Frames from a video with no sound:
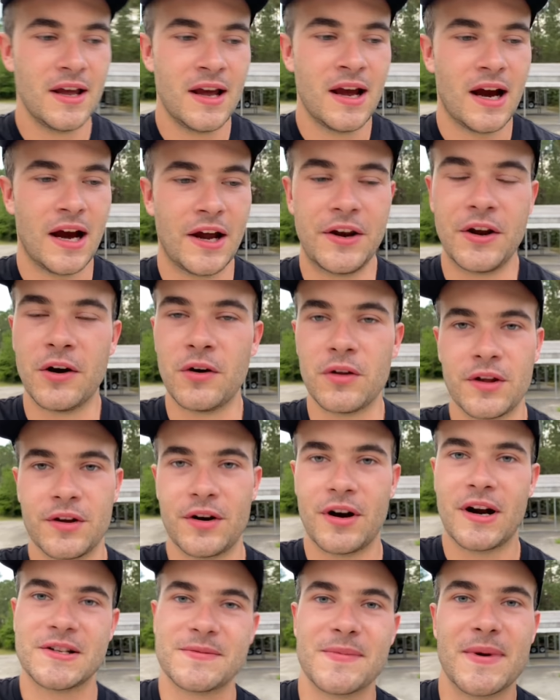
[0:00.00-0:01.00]
I know there
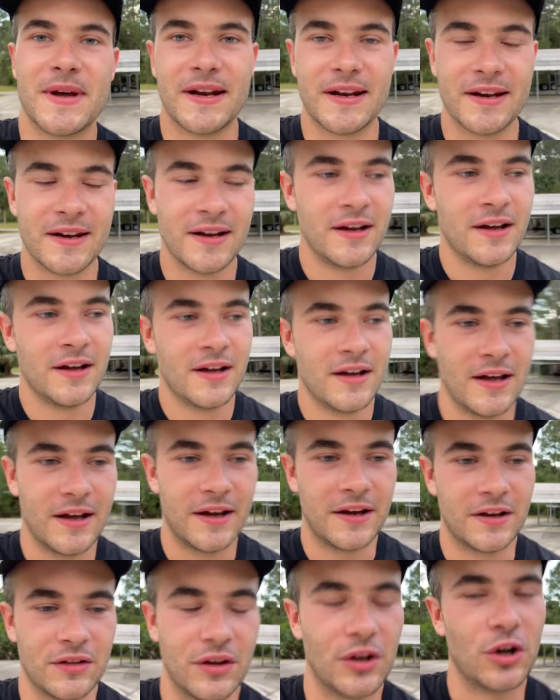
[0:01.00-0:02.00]
has been
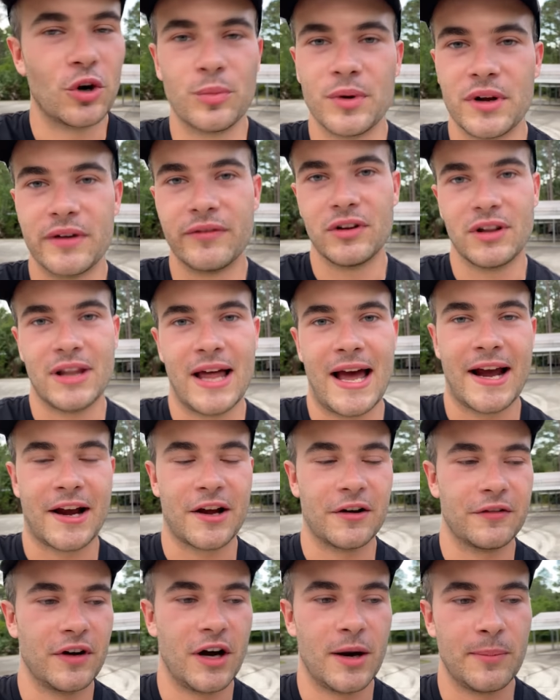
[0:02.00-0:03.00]
a little bit of a lack
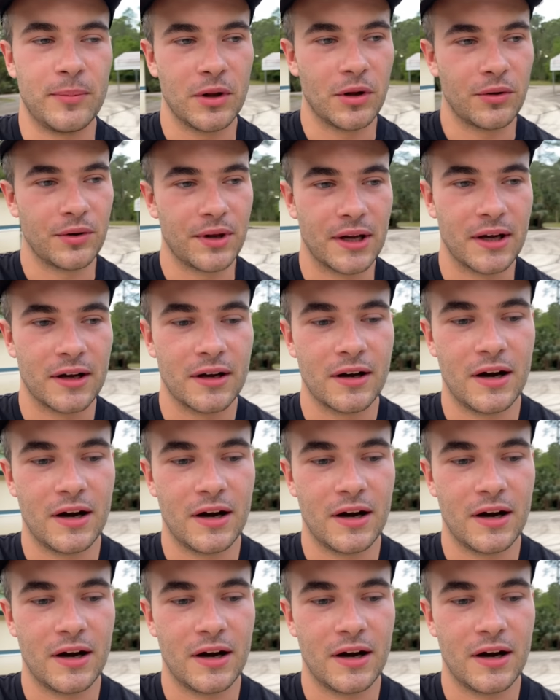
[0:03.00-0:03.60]
of uploading